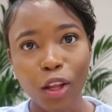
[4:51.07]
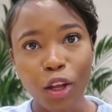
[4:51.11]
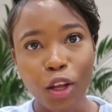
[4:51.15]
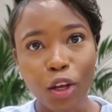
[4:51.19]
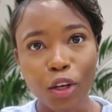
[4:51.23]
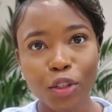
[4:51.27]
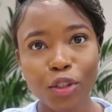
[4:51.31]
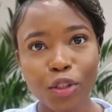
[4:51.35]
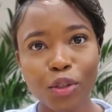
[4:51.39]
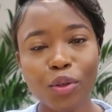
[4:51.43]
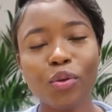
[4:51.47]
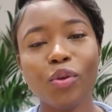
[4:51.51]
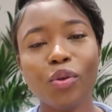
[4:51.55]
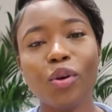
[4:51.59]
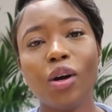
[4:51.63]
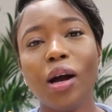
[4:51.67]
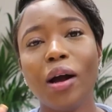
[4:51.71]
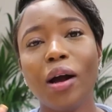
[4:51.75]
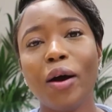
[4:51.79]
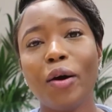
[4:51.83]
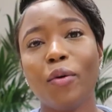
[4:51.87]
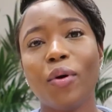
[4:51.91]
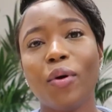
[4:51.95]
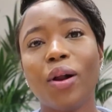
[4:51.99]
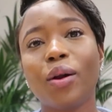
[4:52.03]
So
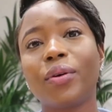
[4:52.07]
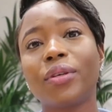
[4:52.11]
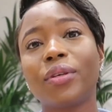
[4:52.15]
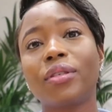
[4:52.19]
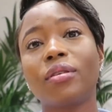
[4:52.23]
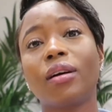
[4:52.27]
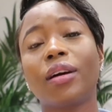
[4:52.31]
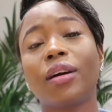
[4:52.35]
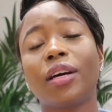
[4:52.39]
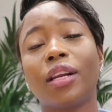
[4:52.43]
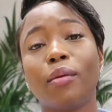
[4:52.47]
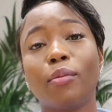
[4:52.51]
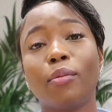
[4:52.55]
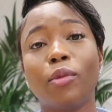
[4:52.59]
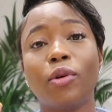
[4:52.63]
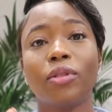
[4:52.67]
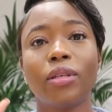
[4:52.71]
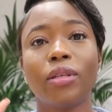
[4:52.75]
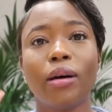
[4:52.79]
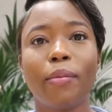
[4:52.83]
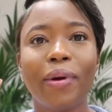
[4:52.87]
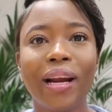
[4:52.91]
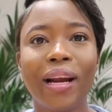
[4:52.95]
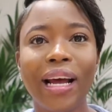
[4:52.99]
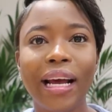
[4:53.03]
while we're talking about
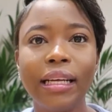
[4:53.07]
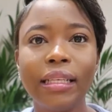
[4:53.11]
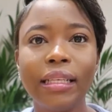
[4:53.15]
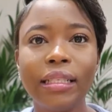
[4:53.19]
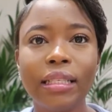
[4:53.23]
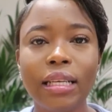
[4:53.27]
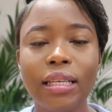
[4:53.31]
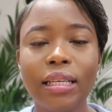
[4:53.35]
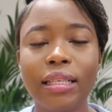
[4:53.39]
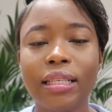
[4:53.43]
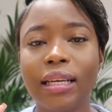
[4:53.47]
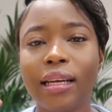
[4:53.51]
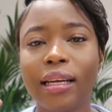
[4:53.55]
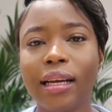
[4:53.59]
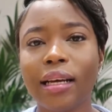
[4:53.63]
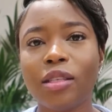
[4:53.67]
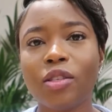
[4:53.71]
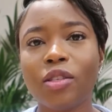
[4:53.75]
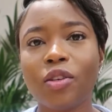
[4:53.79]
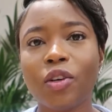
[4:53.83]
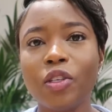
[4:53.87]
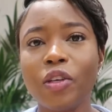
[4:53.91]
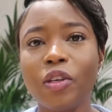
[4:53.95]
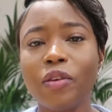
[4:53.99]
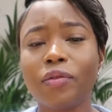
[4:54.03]
appliances and that
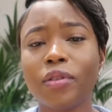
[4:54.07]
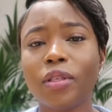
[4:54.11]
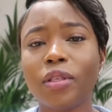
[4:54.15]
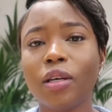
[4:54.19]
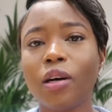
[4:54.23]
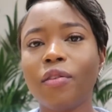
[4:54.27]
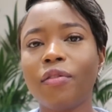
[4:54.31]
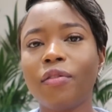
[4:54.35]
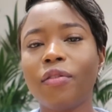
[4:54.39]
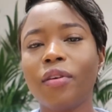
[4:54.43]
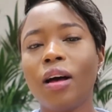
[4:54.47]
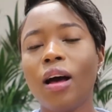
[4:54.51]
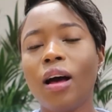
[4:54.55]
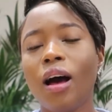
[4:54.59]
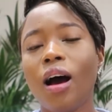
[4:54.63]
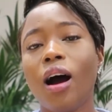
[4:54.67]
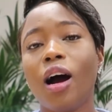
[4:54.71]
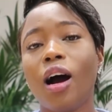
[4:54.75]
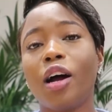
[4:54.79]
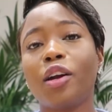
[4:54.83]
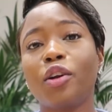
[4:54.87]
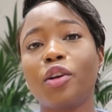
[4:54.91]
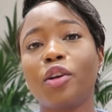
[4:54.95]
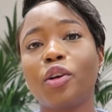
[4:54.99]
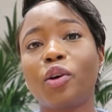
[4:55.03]
sort of stuff,
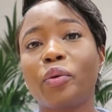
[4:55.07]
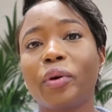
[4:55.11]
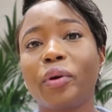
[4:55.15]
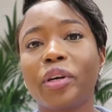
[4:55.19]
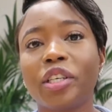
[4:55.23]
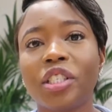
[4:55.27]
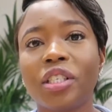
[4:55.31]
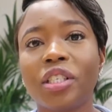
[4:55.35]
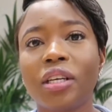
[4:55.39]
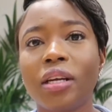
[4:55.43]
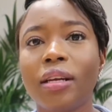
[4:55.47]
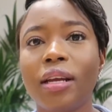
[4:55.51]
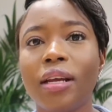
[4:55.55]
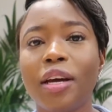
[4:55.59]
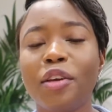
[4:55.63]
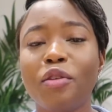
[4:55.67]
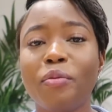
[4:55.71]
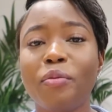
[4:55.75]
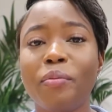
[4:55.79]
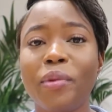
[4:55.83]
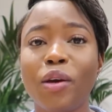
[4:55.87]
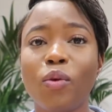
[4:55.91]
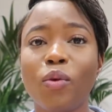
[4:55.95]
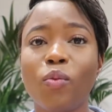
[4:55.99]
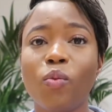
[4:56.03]
another question that you
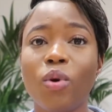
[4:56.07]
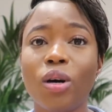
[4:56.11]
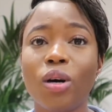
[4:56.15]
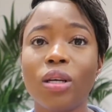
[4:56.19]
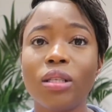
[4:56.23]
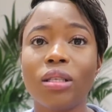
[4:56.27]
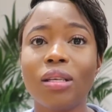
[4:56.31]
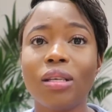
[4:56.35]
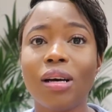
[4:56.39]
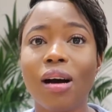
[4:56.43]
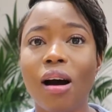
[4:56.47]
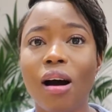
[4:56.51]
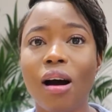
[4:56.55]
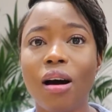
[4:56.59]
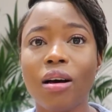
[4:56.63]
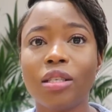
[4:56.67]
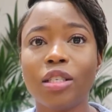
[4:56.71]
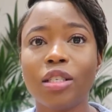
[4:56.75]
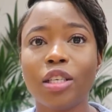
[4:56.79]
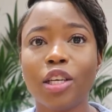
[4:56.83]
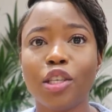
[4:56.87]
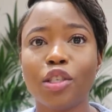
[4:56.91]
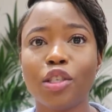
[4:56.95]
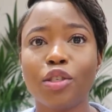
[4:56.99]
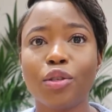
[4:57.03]
may want to ask
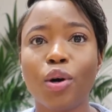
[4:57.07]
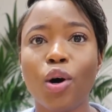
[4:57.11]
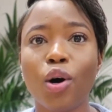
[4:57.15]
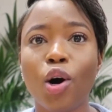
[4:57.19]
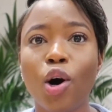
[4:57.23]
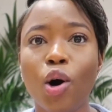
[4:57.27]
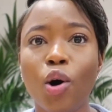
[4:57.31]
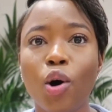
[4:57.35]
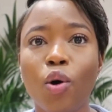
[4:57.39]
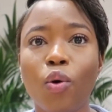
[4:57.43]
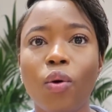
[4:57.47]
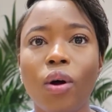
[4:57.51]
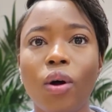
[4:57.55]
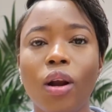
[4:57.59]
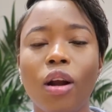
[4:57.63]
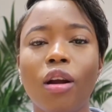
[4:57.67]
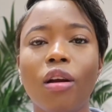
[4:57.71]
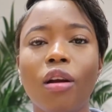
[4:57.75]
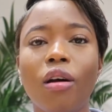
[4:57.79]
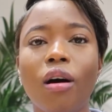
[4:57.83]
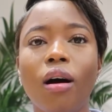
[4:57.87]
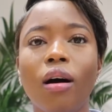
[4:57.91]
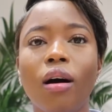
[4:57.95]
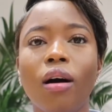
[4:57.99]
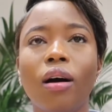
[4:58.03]
is how
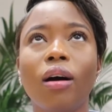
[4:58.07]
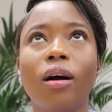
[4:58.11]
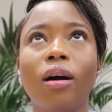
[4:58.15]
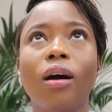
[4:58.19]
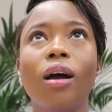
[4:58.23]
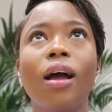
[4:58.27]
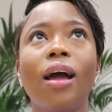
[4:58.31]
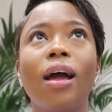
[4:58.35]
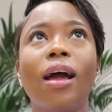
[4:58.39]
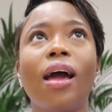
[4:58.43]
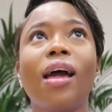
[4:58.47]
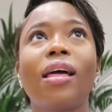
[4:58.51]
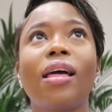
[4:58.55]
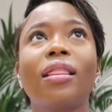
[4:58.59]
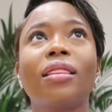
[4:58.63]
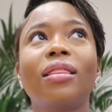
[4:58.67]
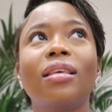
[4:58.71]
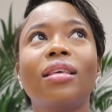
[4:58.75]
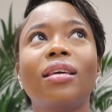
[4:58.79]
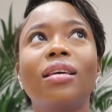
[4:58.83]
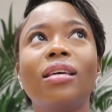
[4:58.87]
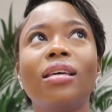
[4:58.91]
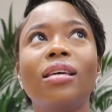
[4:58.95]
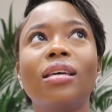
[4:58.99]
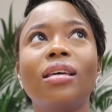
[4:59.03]
long
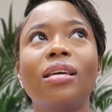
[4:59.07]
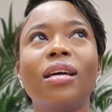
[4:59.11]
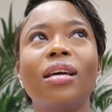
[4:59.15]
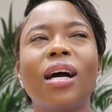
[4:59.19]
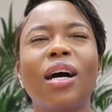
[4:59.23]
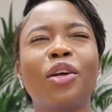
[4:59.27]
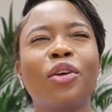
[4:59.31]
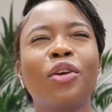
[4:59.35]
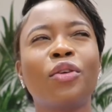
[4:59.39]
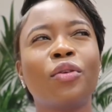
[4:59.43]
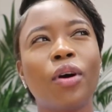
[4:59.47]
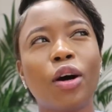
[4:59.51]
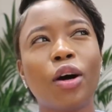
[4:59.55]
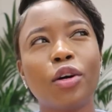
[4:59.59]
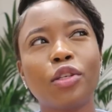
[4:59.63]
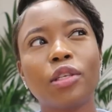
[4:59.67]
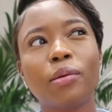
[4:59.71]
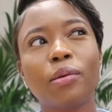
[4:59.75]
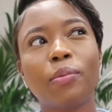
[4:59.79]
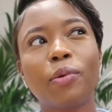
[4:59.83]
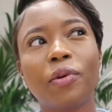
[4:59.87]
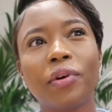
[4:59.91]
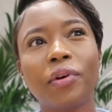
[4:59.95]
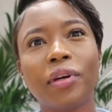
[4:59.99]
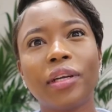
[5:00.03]
I don't know how to
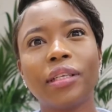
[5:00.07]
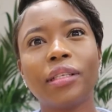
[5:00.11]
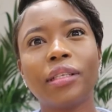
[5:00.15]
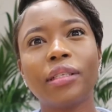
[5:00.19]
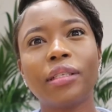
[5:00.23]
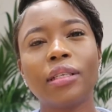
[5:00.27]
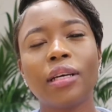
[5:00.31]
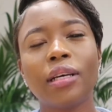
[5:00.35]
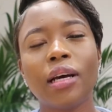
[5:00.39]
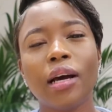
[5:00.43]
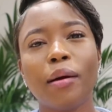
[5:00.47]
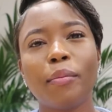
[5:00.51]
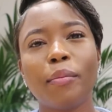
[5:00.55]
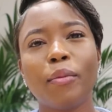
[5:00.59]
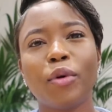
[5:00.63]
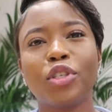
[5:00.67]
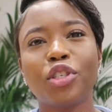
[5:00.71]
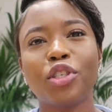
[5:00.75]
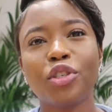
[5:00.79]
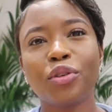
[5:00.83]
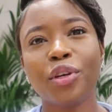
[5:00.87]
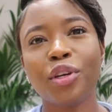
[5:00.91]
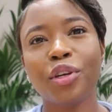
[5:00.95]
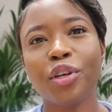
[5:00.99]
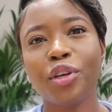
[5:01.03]
put this, but you
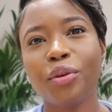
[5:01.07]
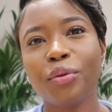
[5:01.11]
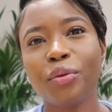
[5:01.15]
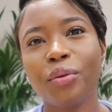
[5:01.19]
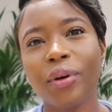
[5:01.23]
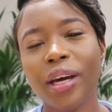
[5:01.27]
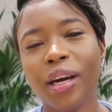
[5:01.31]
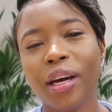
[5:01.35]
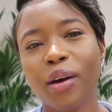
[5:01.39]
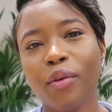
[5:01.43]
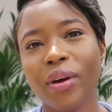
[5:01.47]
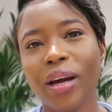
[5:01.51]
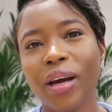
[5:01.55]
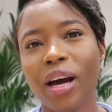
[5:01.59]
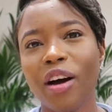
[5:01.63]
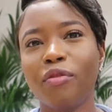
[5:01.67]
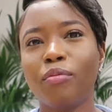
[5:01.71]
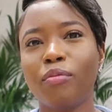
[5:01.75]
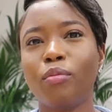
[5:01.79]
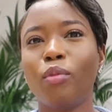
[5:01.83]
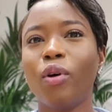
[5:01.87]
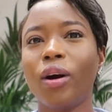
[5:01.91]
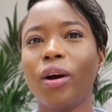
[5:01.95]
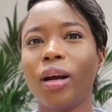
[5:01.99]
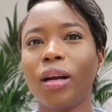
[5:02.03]
know, in the UK we have
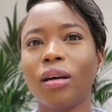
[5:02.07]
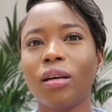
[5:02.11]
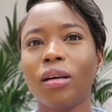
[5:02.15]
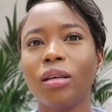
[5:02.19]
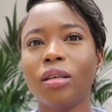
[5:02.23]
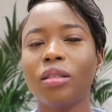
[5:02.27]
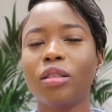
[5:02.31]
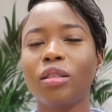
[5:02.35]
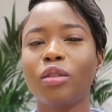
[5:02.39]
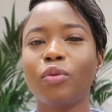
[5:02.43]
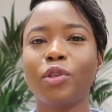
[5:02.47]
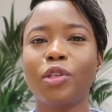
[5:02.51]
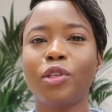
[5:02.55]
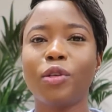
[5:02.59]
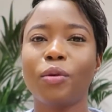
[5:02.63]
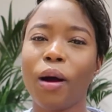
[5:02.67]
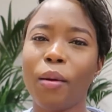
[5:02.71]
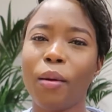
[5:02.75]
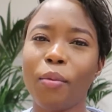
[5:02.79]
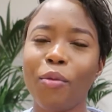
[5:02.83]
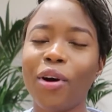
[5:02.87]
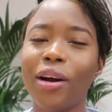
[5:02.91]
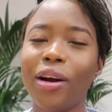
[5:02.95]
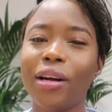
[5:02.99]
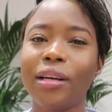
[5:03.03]
boilers, which a
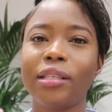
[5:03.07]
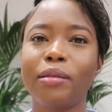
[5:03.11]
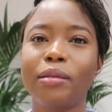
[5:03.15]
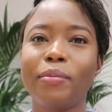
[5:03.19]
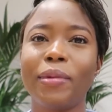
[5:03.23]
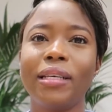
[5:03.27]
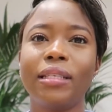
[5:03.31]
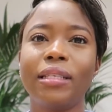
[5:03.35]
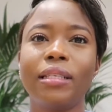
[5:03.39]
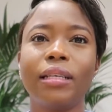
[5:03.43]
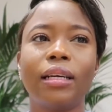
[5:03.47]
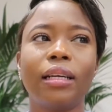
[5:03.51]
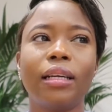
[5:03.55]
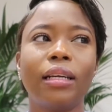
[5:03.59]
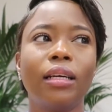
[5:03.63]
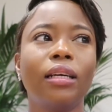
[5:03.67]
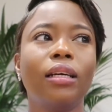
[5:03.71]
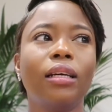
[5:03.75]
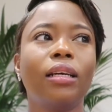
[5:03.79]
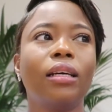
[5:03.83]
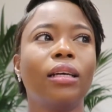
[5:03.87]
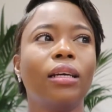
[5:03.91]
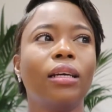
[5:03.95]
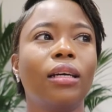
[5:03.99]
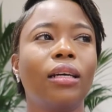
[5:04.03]
boiler is basically
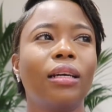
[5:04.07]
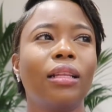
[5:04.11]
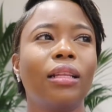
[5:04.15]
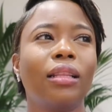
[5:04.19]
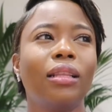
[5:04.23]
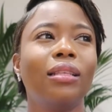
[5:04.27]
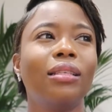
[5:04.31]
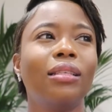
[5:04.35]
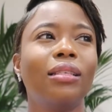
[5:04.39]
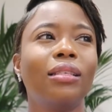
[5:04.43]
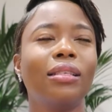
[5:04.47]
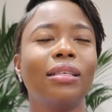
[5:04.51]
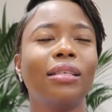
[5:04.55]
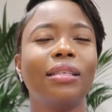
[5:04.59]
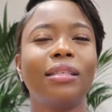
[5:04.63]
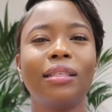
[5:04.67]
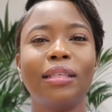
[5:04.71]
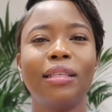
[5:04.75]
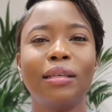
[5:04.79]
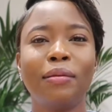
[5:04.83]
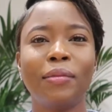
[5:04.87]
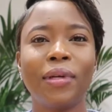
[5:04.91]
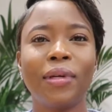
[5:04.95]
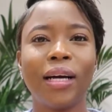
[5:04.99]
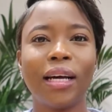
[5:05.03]
the
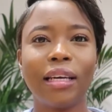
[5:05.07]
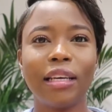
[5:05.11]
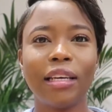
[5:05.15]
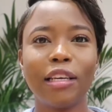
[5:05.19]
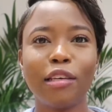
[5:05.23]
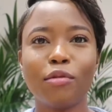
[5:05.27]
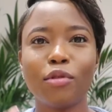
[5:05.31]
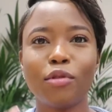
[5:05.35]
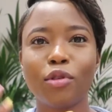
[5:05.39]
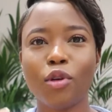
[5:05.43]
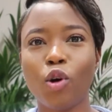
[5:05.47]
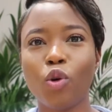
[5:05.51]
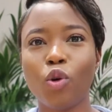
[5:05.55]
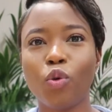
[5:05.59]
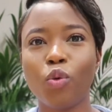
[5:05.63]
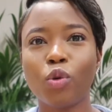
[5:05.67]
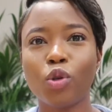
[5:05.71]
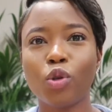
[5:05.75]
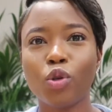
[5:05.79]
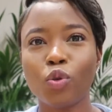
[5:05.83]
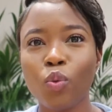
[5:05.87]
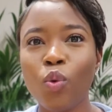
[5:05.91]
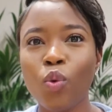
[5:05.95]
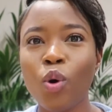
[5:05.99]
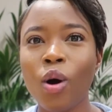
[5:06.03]
system that keeps the
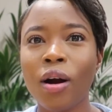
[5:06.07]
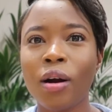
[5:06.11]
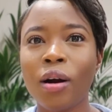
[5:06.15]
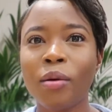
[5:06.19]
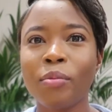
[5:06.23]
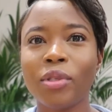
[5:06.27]
house warm.